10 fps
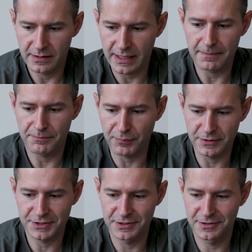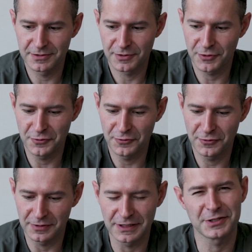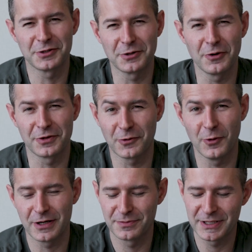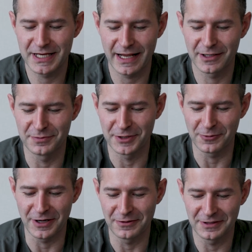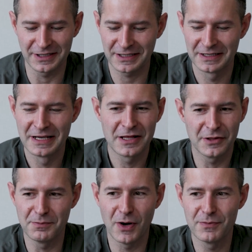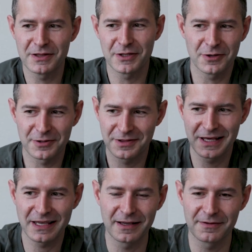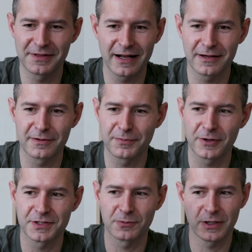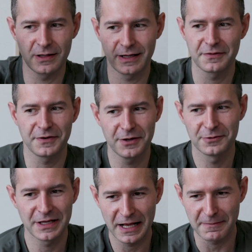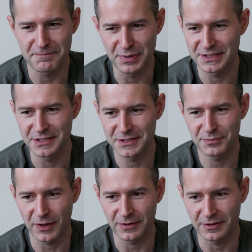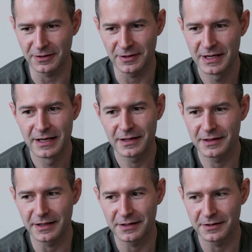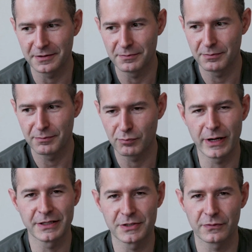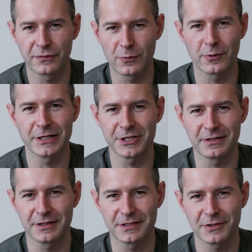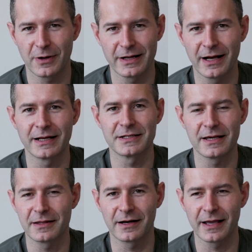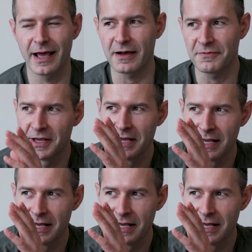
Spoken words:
that person who, let's go the quantum entanglement route, like the moment that you're thinking of that other person where you're like, if I only had a business partner that could bring to fruition this great idea that I have,